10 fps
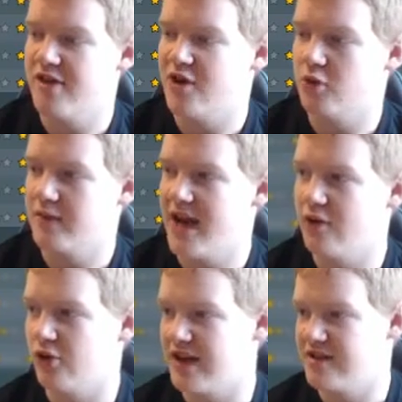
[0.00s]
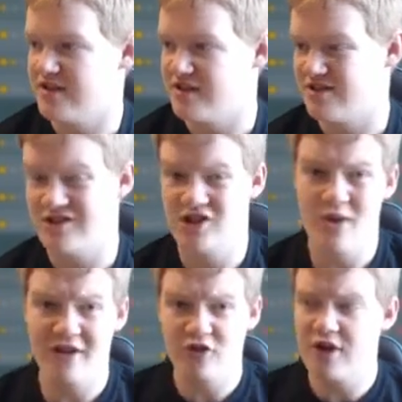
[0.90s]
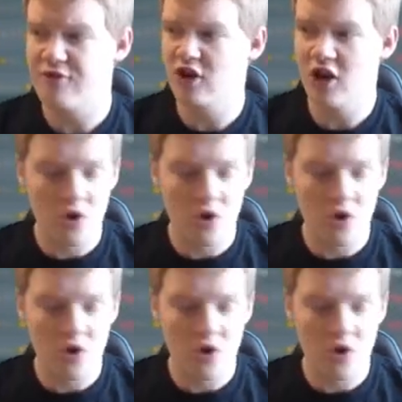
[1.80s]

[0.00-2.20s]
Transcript: that they end up getting Augustinson. So we have got him for a